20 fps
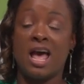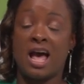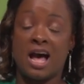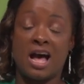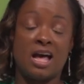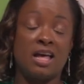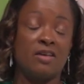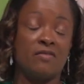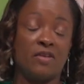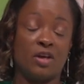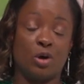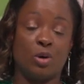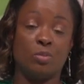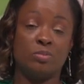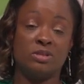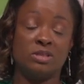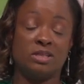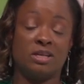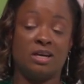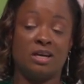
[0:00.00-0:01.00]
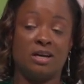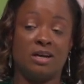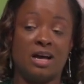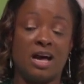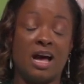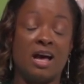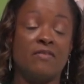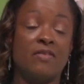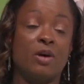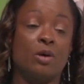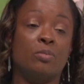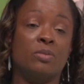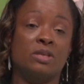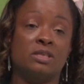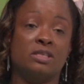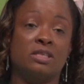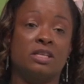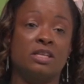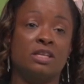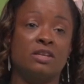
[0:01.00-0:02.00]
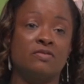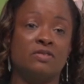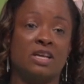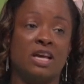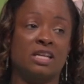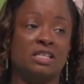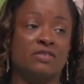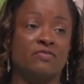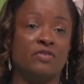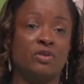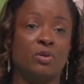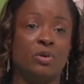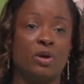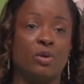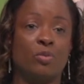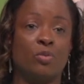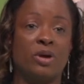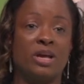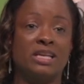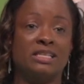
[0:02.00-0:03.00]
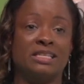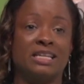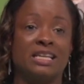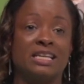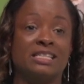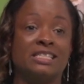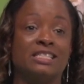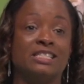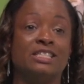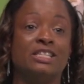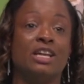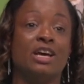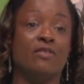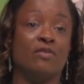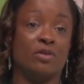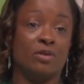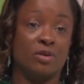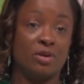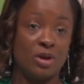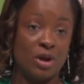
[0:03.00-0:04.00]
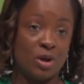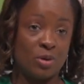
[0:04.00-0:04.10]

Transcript: I've helped the city of Jacksonville in ways that it has never